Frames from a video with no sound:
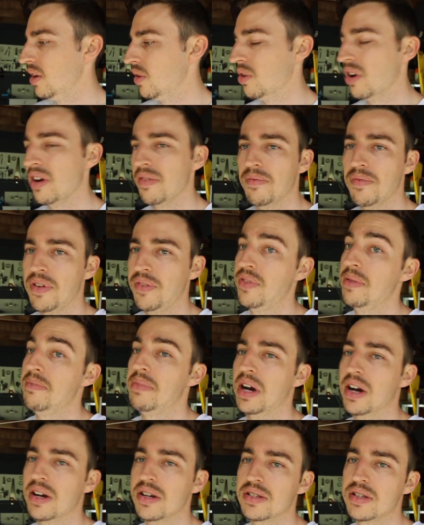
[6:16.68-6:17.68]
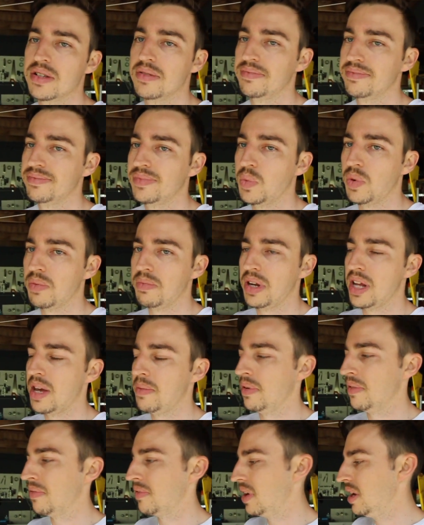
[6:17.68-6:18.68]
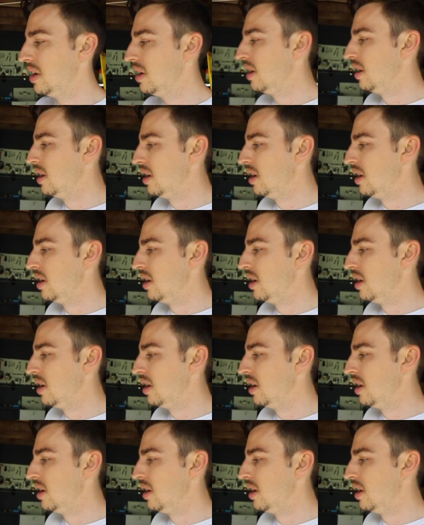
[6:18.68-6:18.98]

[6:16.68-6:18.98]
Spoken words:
or even 50 bucks, would have been happy with that.